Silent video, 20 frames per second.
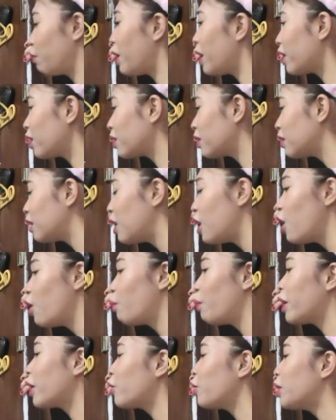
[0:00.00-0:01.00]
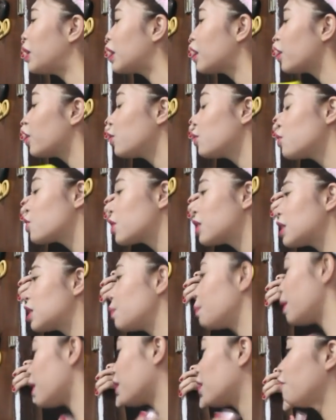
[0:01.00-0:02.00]
What? Why couldn't you
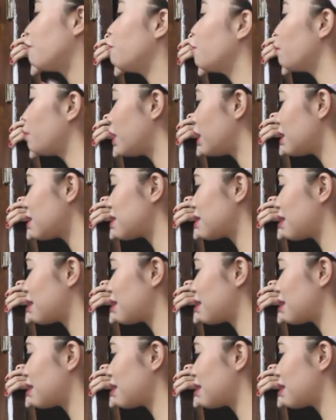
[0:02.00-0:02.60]
just make it for me